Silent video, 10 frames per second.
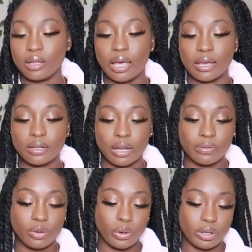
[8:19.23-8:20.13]
I could
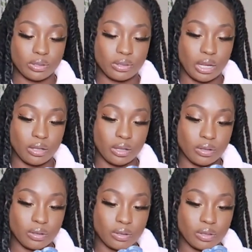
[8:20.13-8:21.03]
definitely wear this daily.
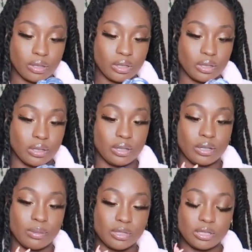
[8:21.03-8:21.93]

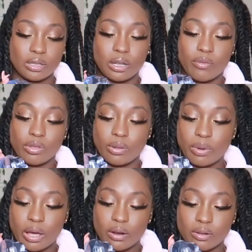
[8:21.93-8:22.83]
I'm just in love with the
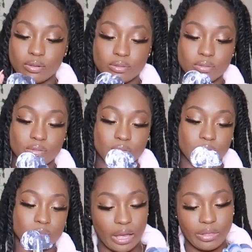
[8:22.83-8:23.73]
bottle.
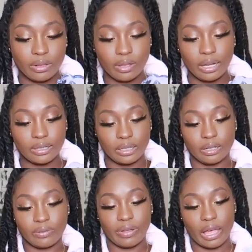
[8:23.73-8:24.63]
I think the
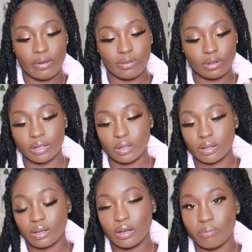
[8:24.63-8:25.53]
idea of having
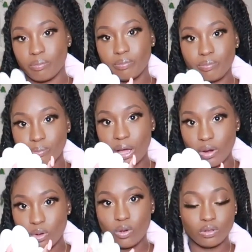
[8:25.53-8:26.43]
a
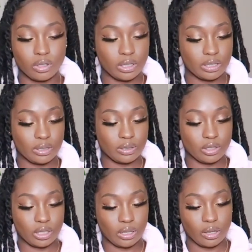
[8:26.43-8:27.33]
bottle holder is
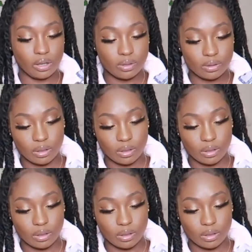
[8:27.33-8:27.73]
genius.